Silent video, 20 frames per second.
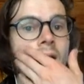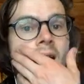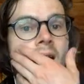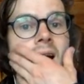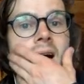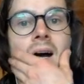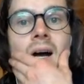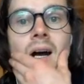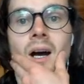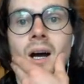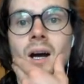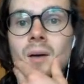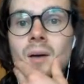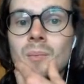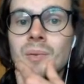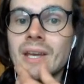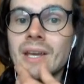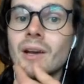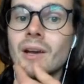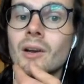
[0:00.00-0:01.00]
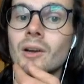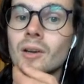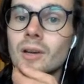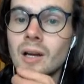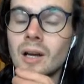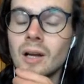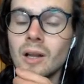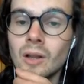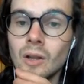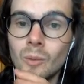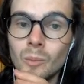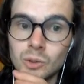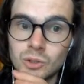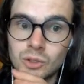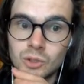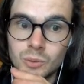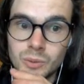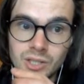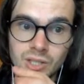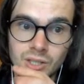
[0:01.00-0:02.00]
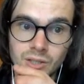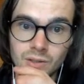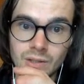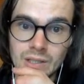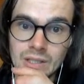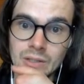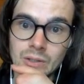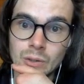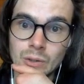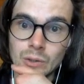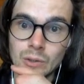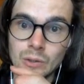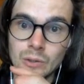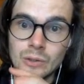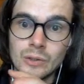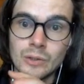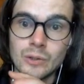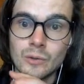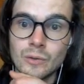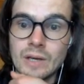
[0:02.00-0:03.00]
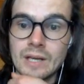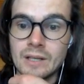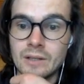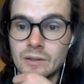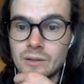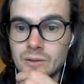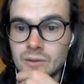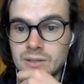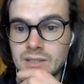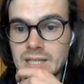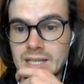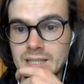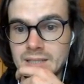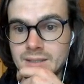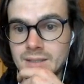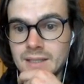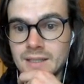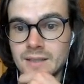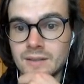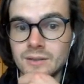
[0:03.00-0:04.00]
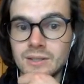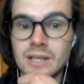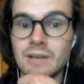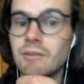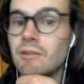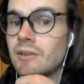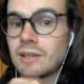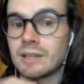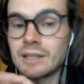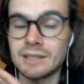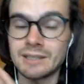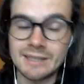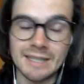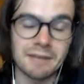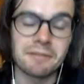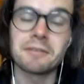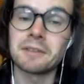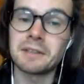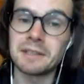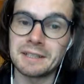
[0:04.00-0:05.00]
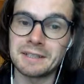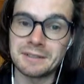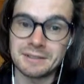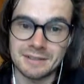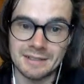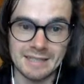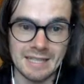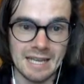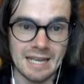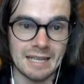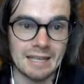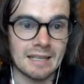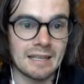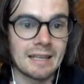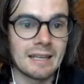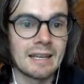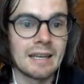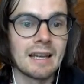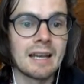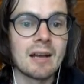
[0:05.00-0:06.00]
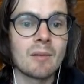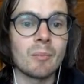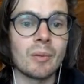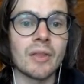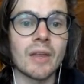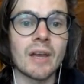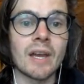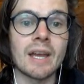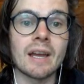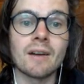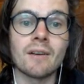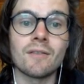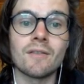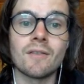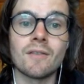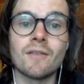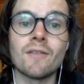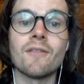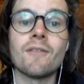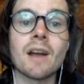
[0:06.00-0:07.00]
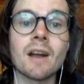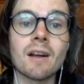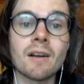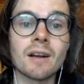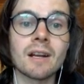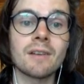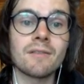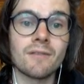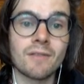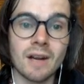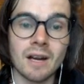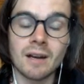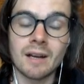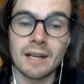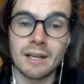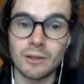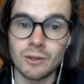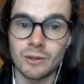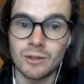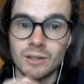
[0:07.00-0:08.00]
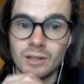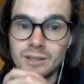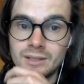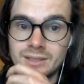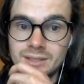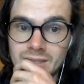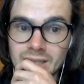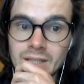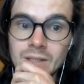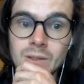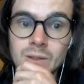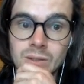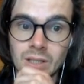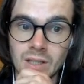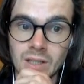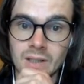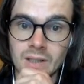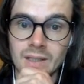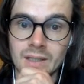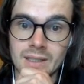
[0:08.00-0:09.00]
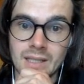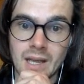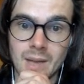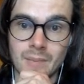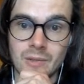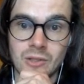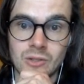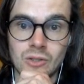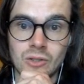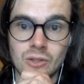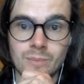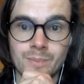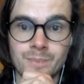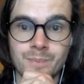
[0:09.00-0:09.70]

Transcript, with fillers: Uh, but they're a lot more squishier than your your regular tanks. Like they're definitely definitely not a tank, but they have very very good single target damage.